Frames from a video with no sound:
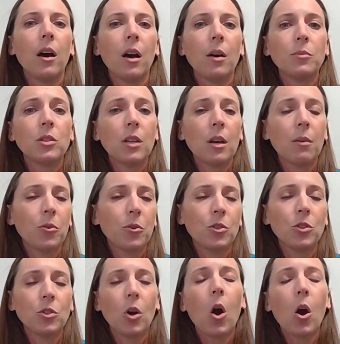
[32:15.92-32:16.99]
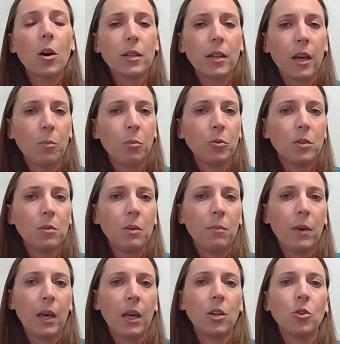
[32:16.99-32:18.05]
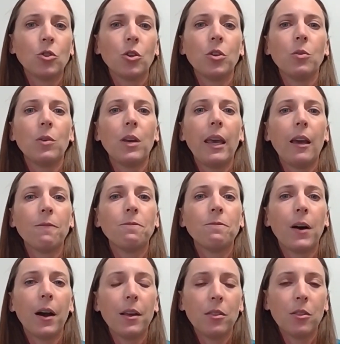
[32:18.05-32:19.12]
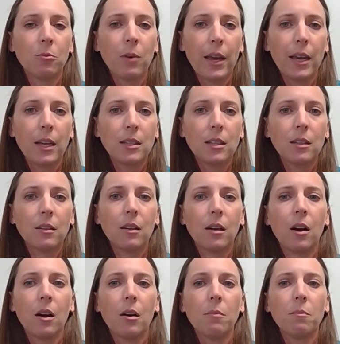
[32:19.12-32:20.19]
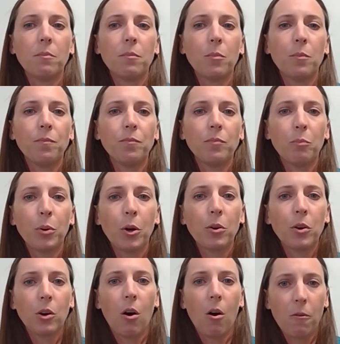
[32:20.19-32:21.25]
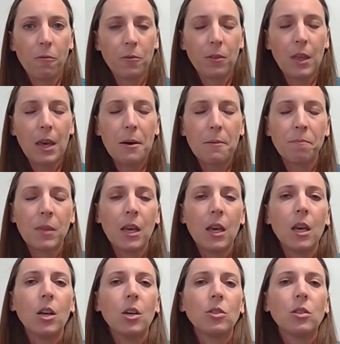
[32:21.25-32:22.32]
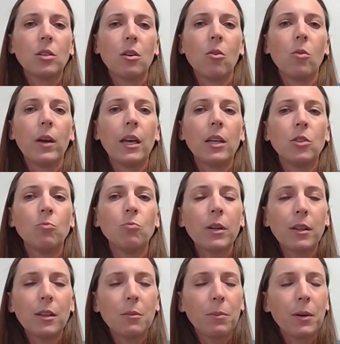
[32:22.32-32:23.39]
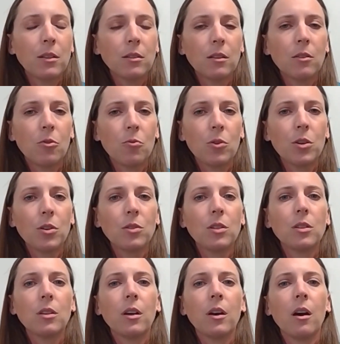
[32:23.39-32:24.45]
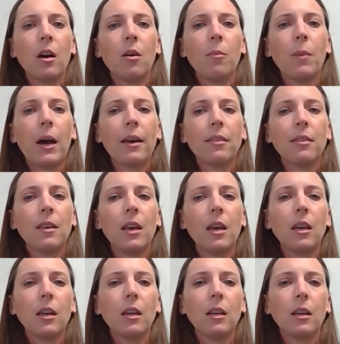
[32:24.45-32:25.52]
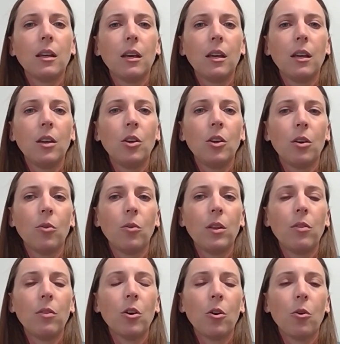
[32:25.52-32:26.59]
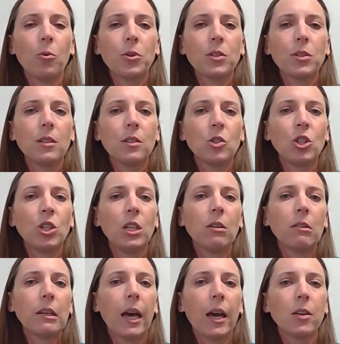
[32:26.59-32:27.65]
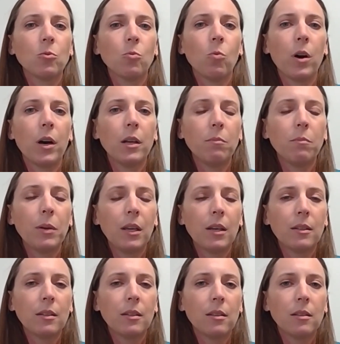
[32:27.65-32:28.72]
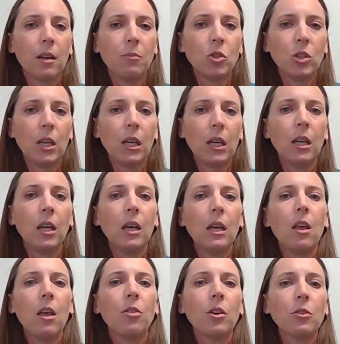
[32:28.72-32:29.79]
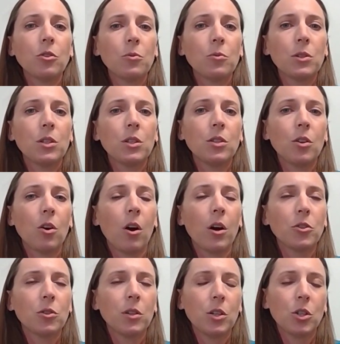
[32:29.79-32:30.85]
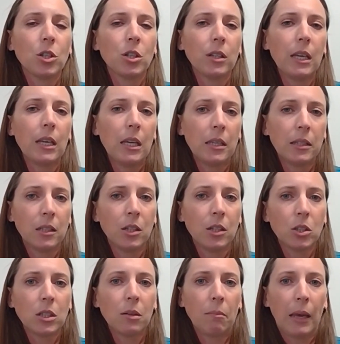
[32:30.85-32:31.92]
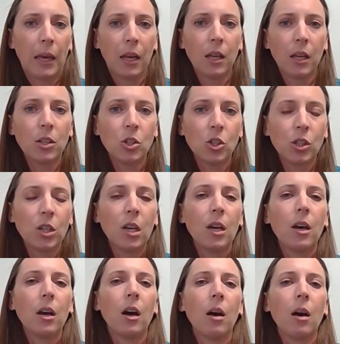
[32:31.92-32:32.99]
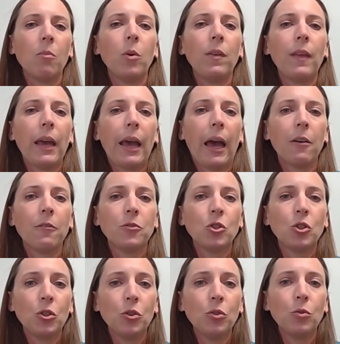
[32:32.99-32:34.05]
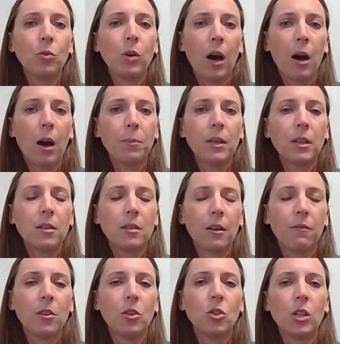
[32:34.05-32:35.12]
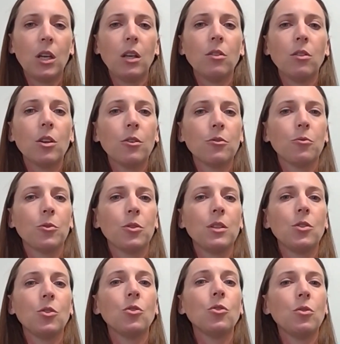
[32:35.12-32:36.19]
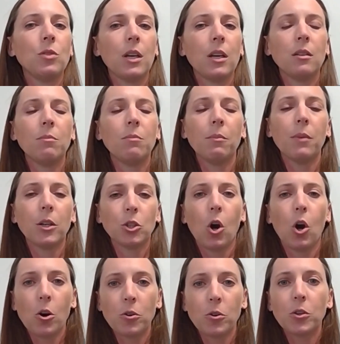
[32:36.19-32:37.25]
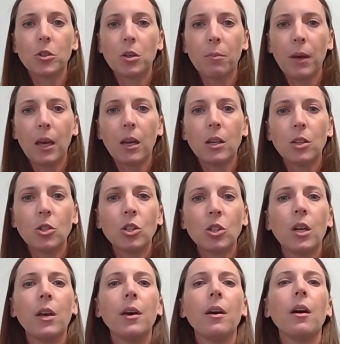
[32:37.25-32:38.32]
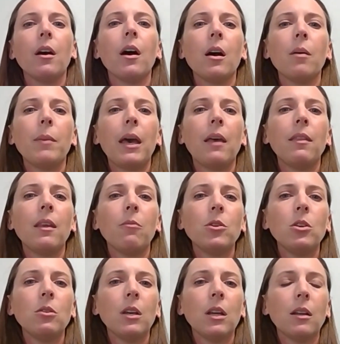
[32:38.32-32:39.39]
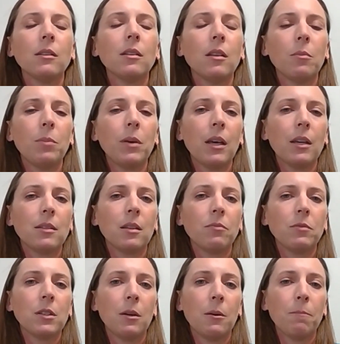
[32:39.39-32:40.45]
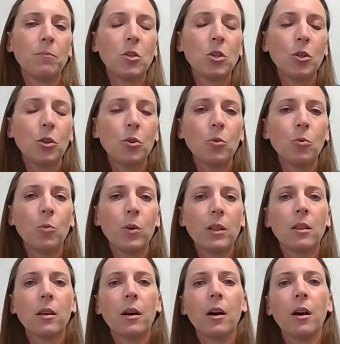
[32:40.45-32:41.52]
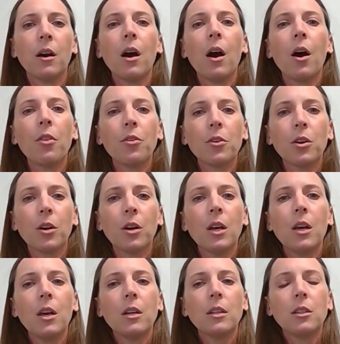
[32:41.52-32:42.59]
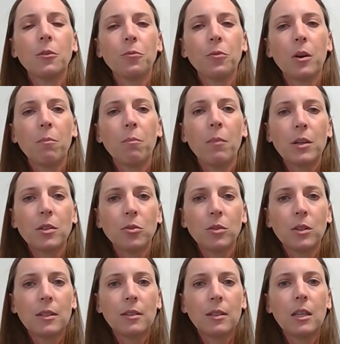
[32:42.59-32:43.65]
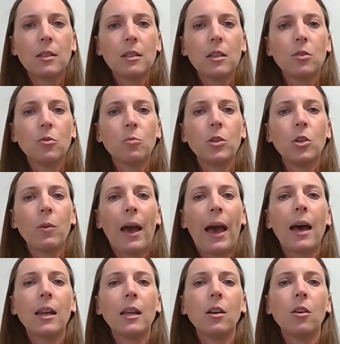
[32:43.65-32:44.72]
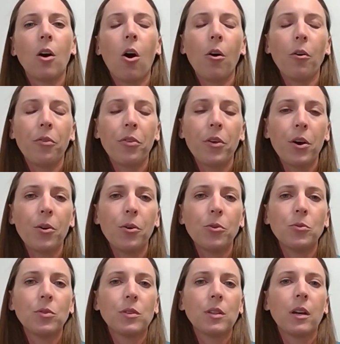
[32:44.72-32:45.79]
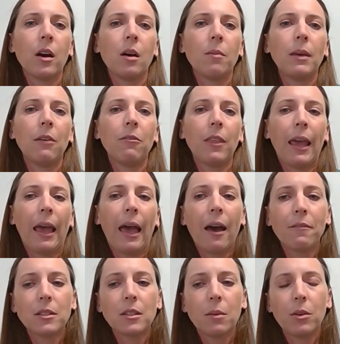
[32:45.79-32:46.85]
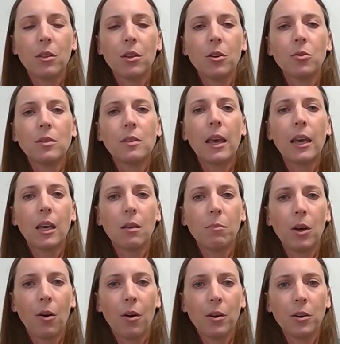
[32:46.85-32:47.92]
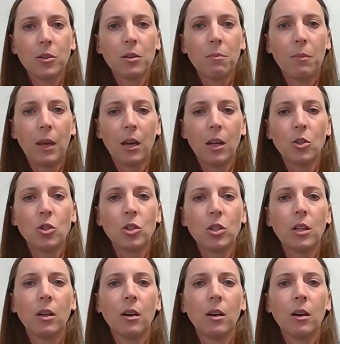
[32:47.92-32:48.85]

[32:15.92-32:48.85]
Some horses aren't able to be managed, or you can't find the right protocol for them. So it really depends on the horse. I think, the horses, she only has one PSSM gene. Those horses are traditionally easier to manage. When they have 2 copies of the gene, those horses do tend to be much harder to manage. And then when you get into the PSSM2 with the other different muscle diseases, when you add in all those, if they have some of those, they can be harder to manage.